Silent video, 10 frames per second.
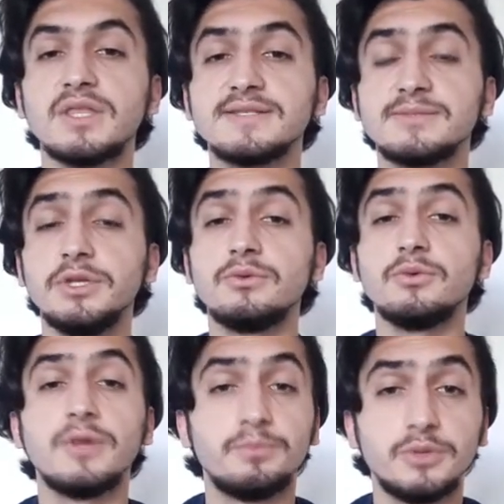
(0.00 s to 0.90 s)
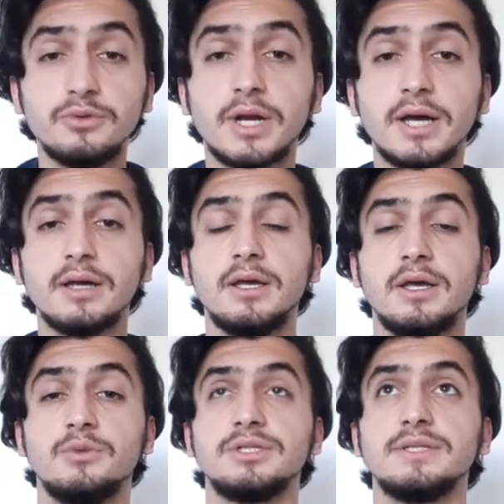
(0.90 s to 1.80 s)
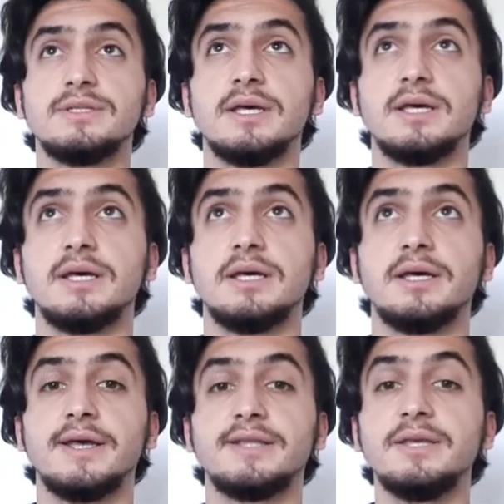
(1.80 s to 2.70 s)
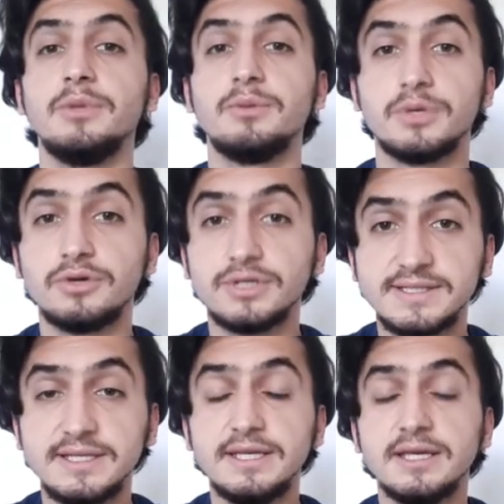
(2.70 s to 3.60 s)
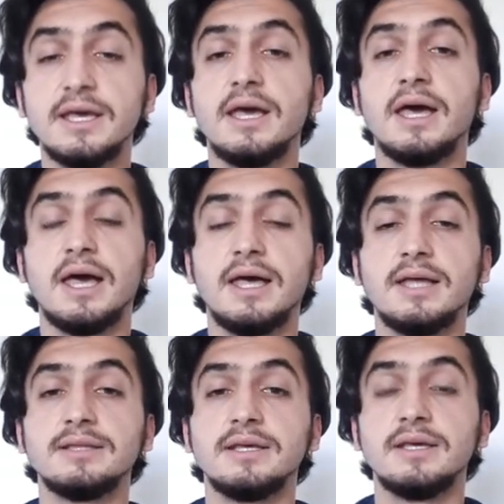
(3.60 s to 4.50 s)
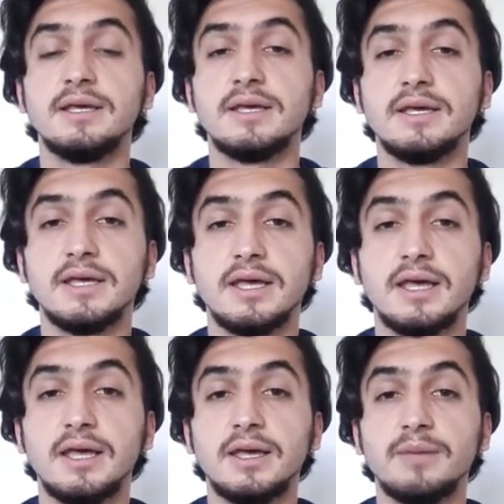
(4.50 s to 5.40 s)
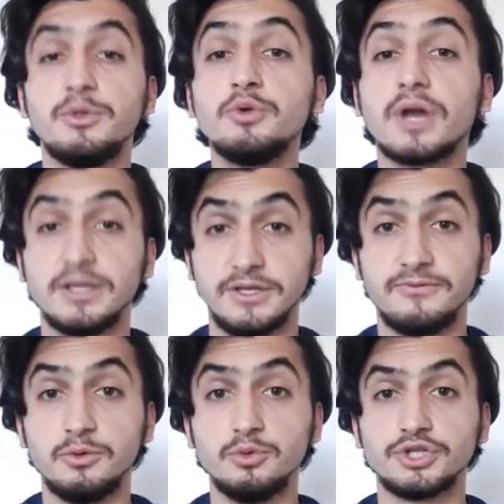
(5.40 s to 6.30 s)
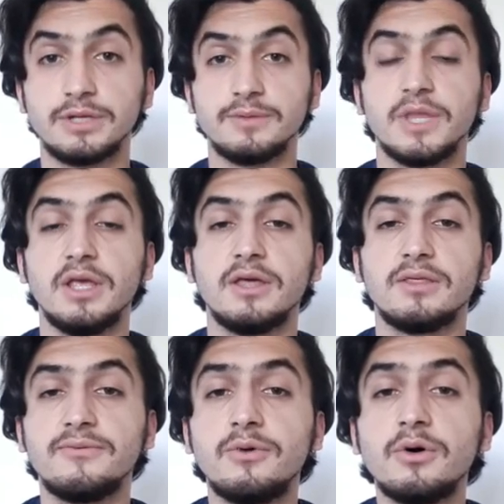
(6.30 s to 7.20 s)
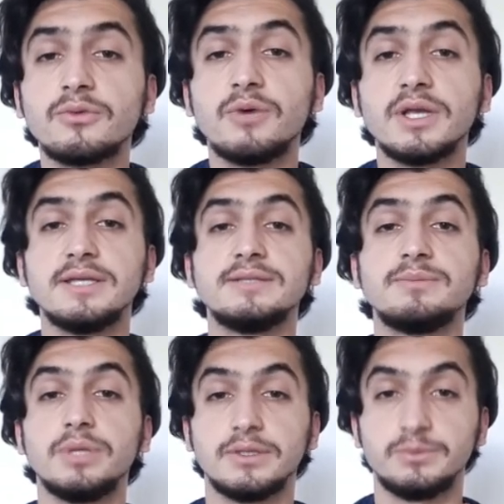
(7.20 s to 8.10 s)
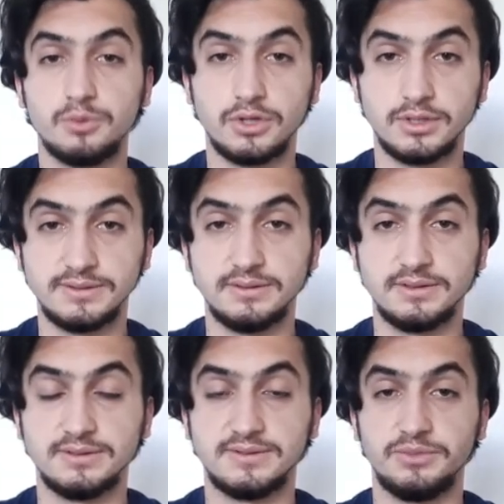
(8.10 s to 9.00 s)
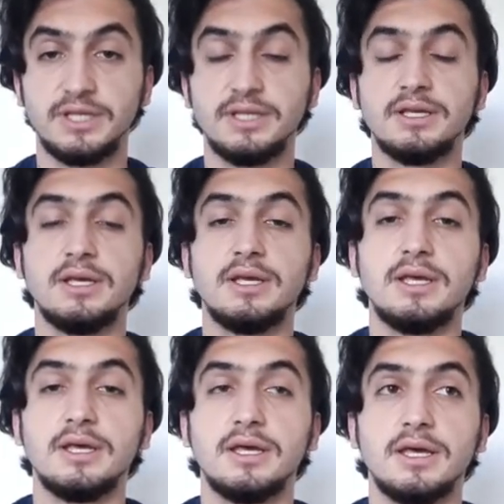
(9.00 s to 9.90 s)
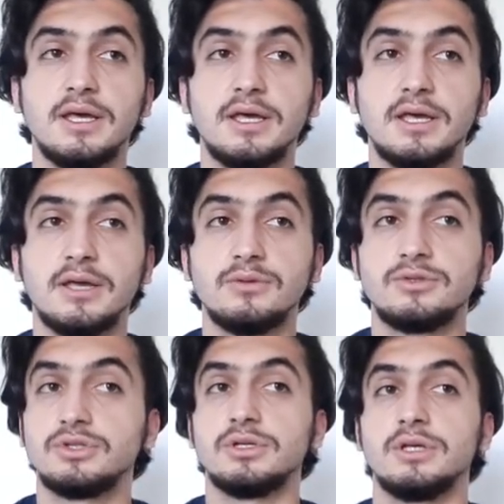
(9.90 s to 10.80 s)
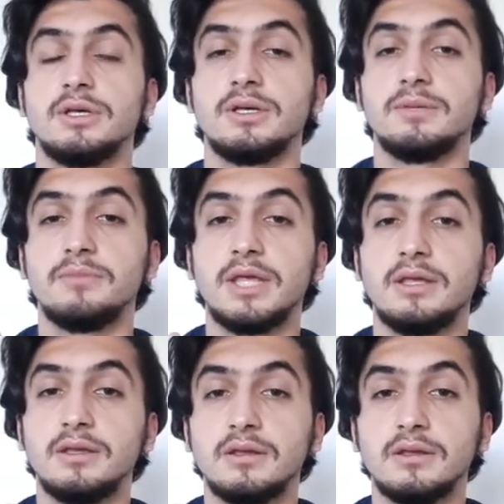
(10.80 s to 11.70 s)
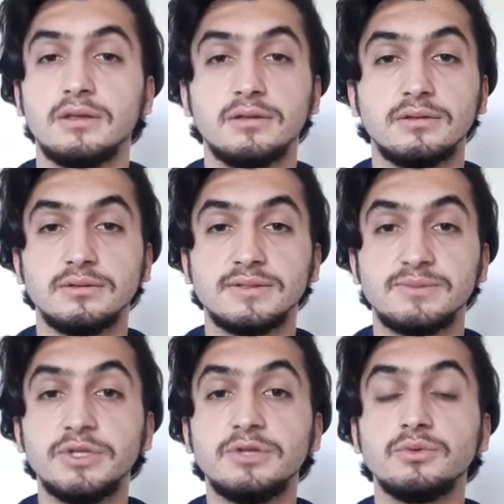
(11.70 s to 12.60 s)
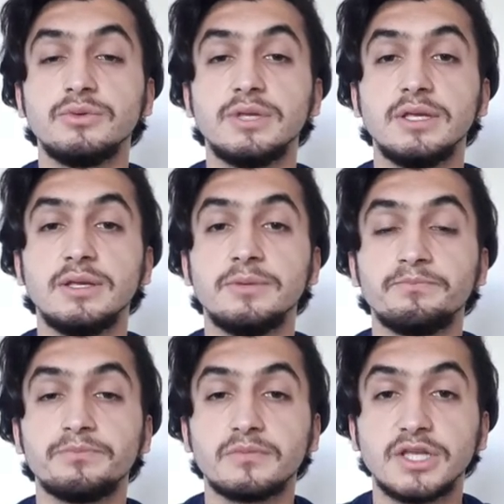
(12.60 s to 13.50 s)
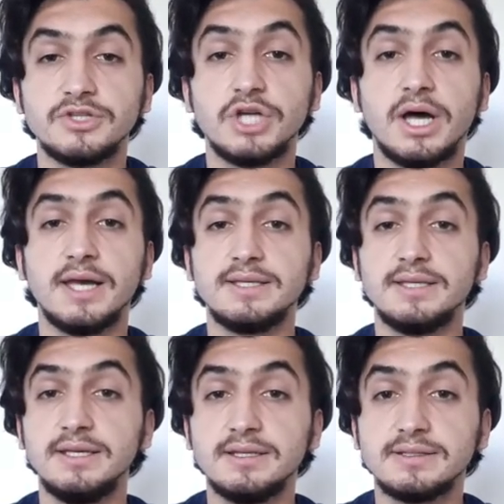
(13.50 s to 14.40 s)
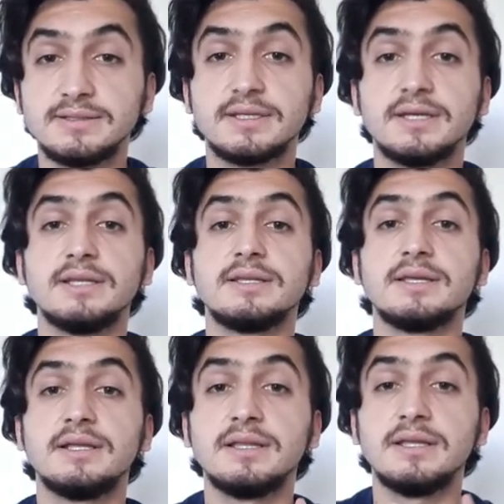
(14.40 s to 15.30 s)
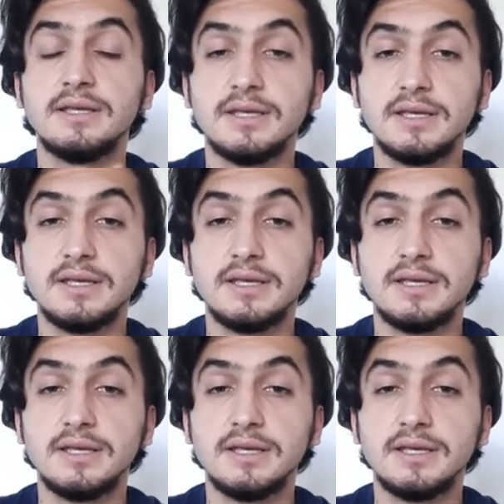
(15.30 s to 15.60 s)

spread to the pleura, which is TB pleurisy and pleural effusion. The fourth one is blood-borne spread, which may spread to the GIT, skeletal,